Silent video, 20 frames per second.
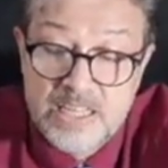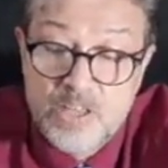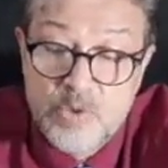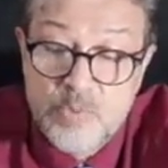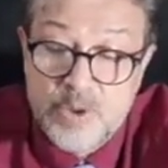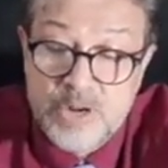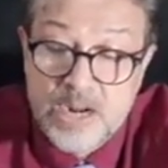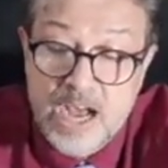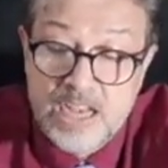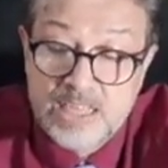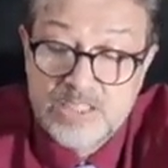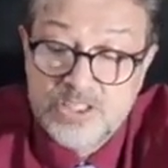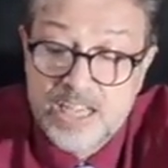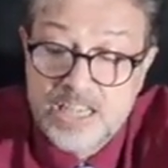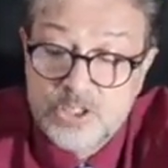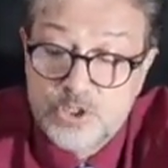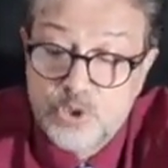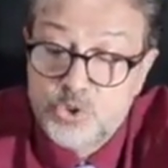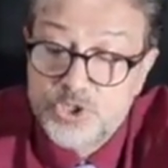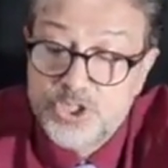When Aung
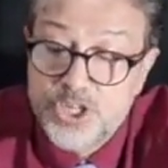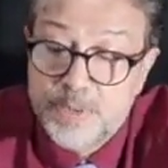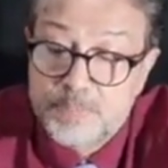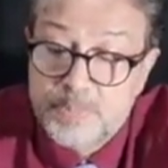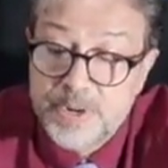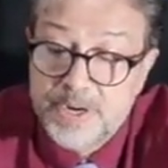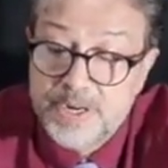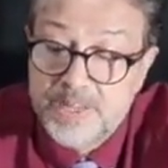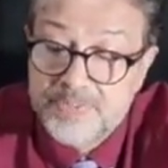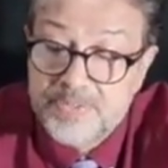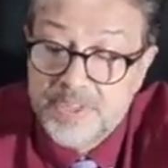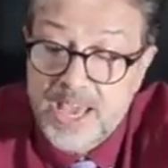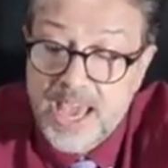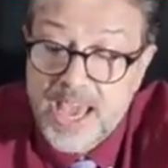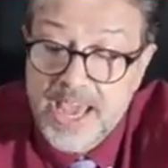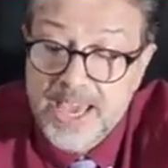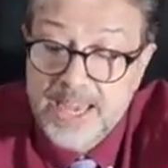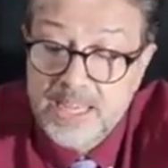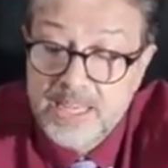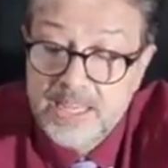San Suu Kyi appeared at the
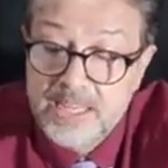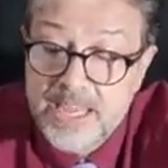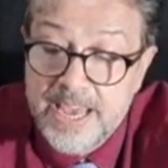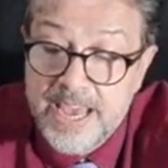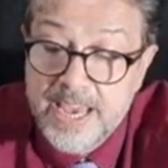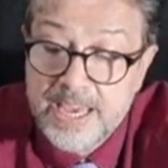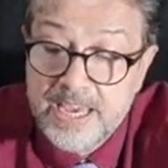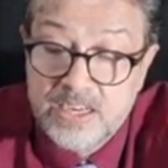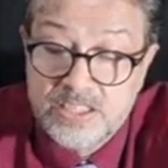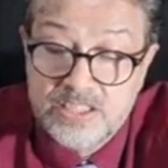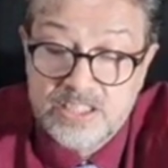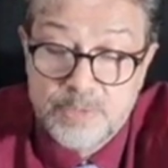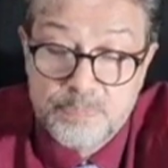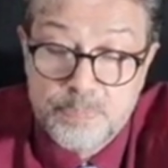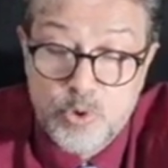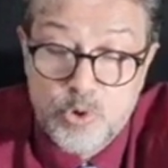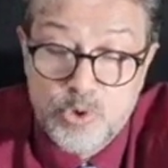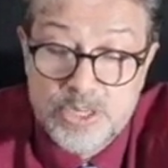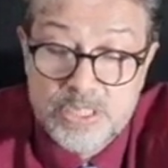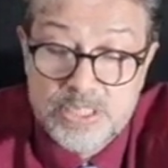Hague, her
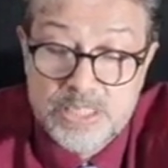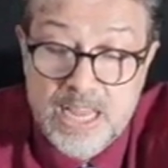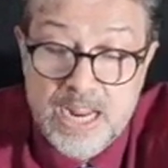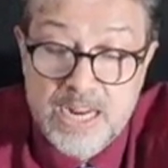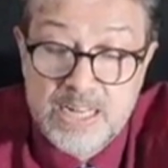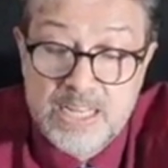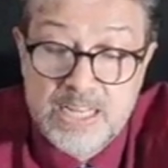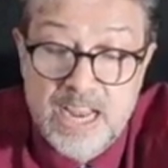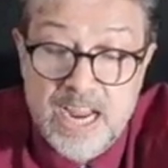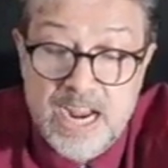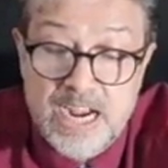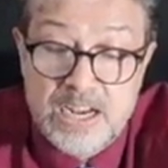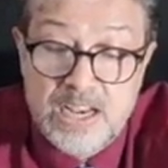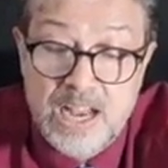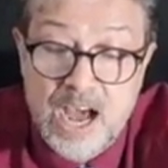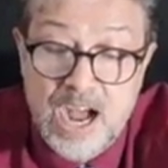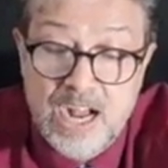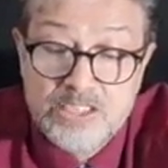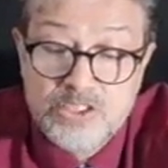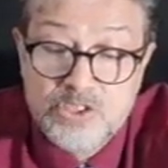supporters had held
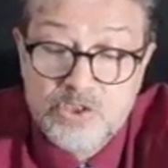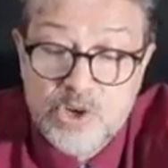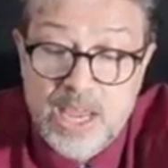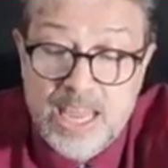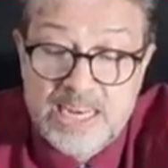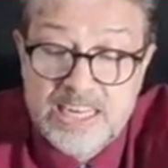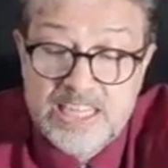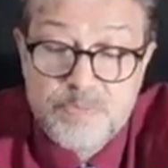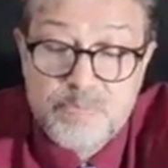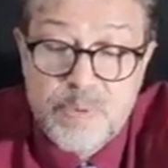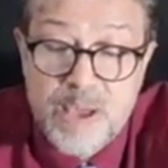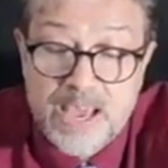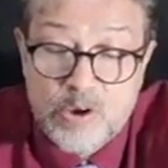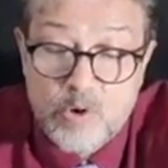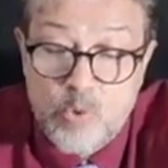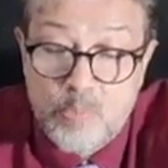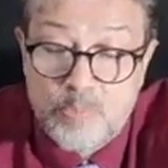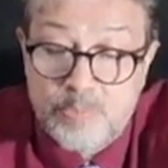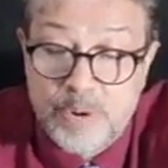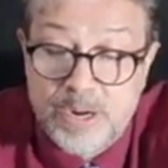large rallies back
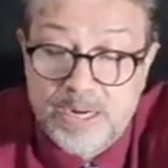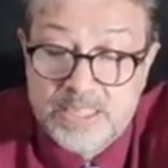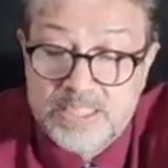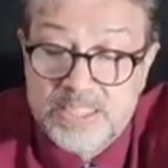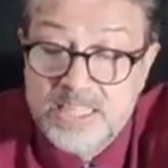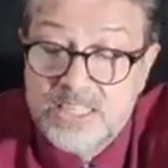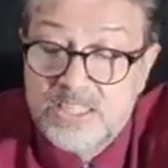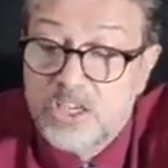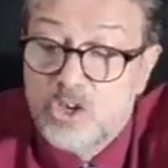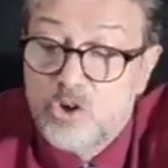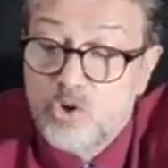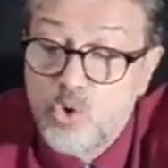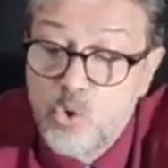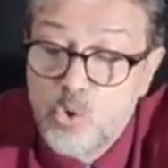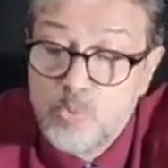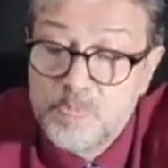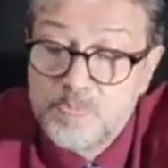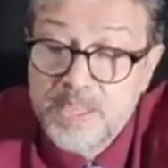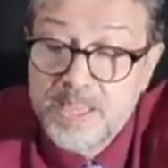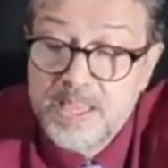home. But since the
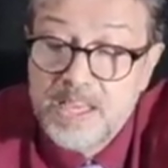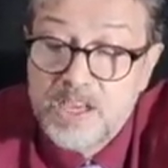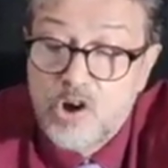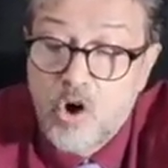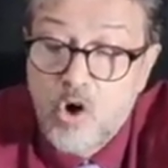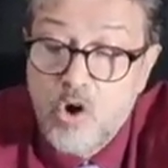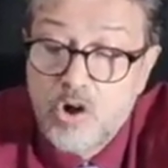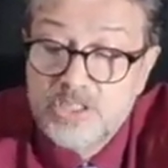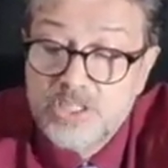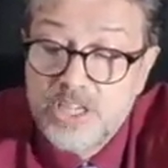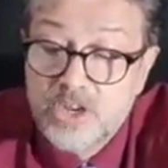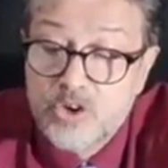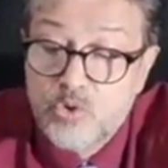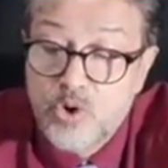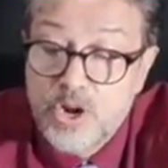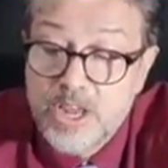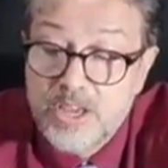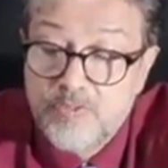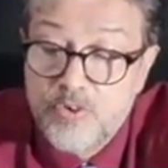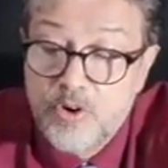coup, calls are
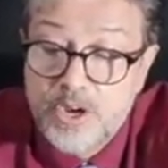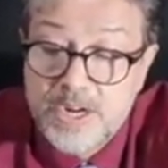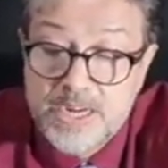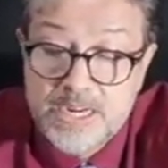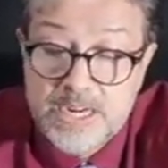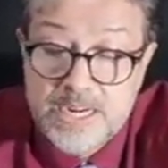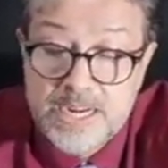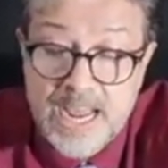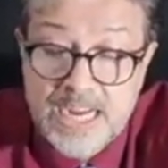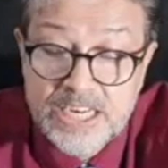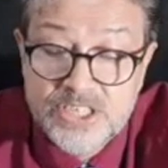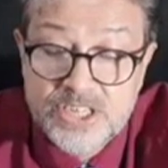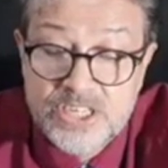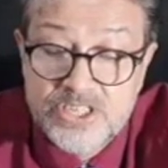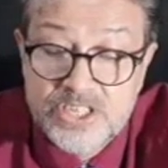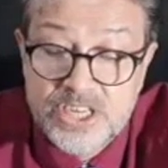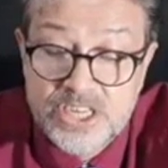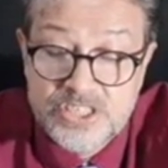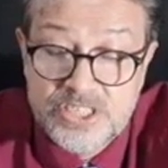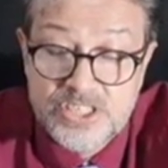growing for international
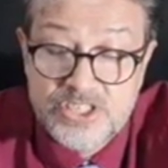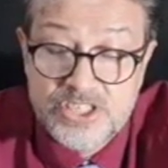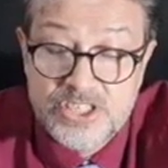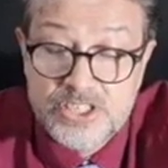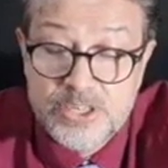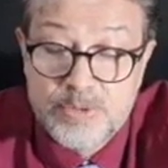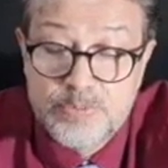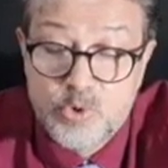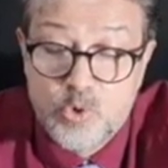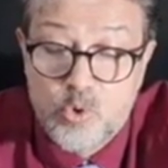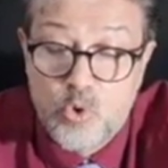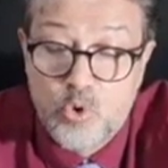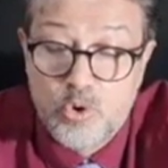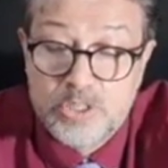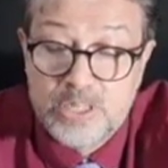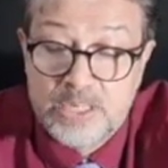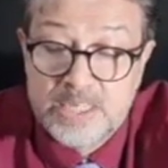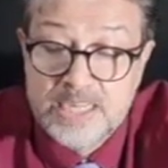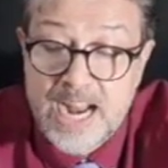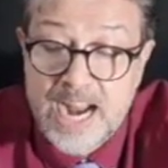justice system to hold
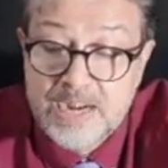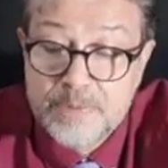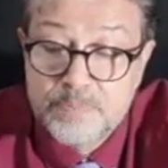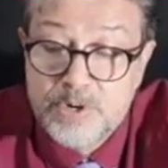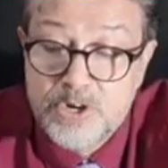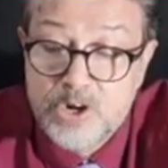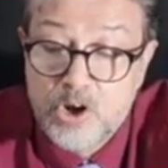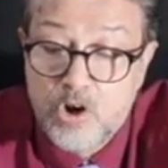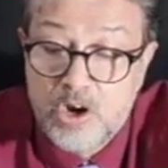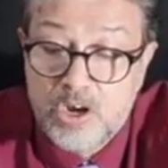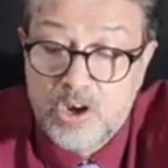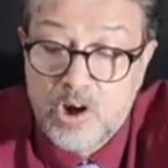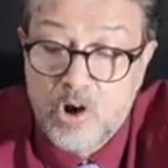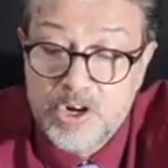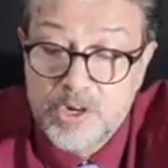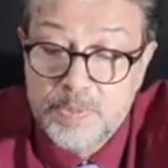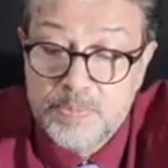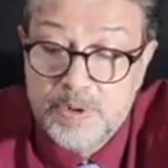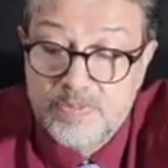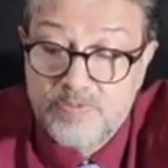the Tatmadaw
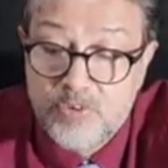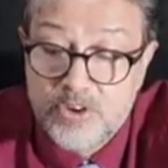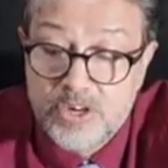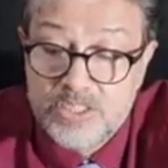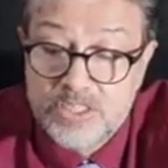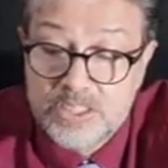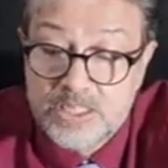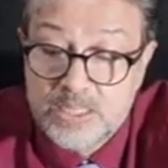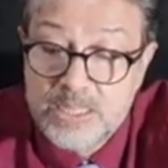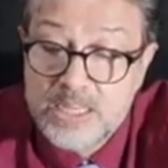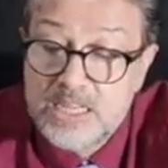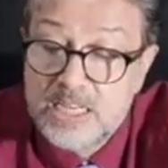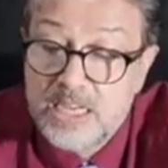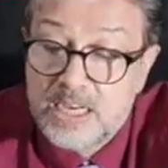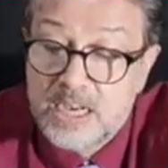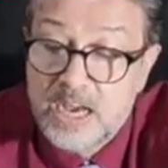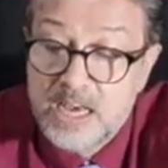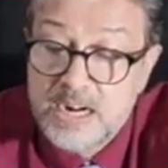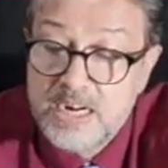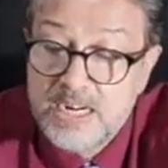accountable for its
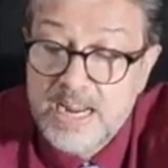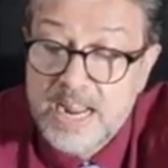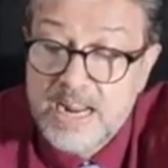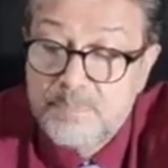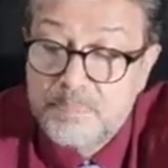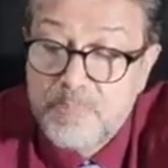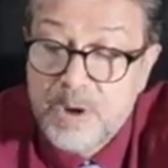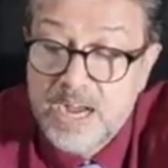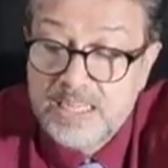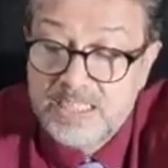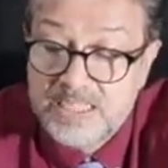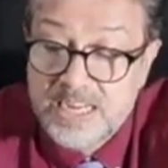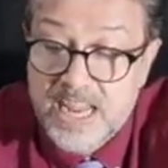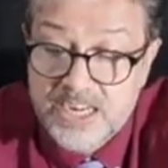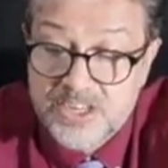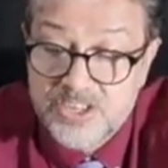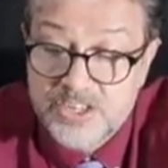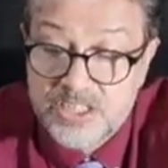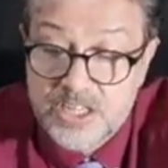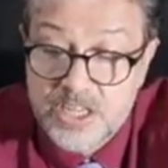current and past
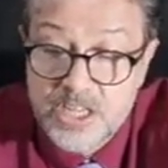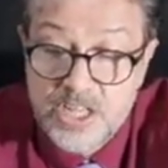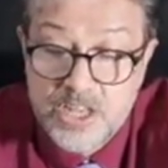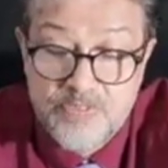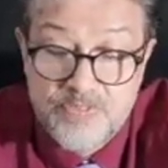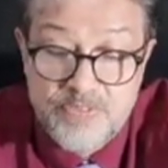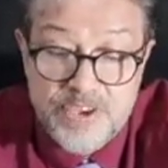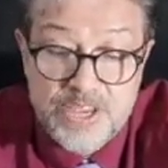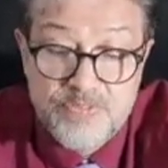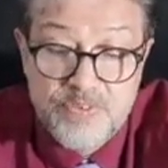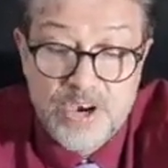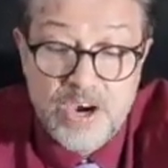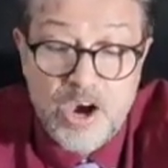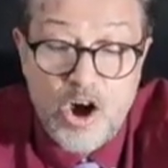actions. We were